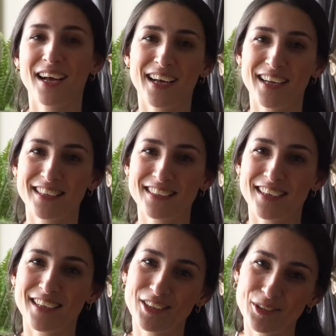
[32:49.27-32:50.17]
And
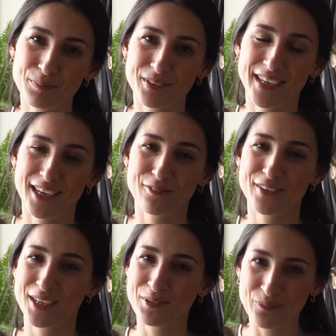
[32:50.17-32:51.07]
I hope you have
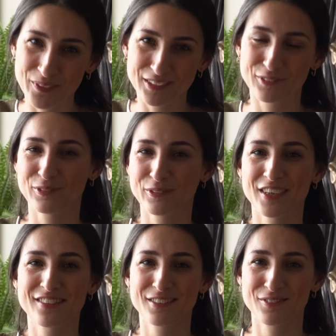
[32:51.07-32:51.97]
a wonderful
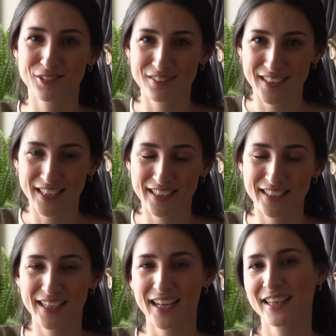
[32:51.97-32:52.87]
rest of your
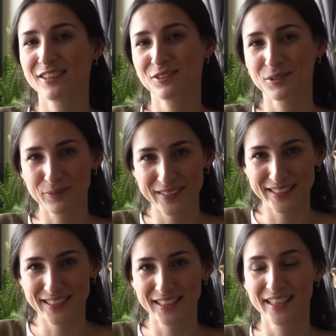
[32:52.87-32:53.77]
day and your
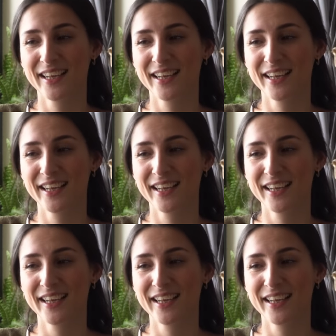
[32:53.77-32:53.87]
week.